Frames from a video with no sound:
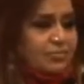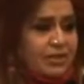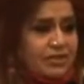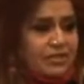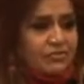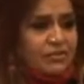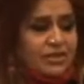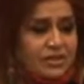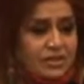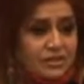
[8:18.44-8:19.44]
parents give you
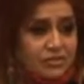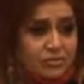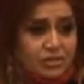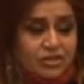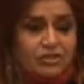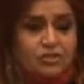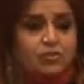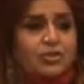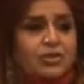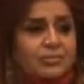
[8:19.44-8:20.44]
technical education,
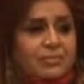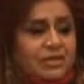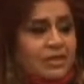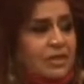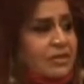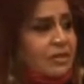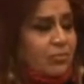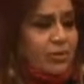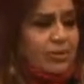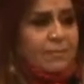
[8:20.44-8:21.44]
don't get married.
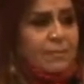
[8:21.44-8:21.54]
Number one.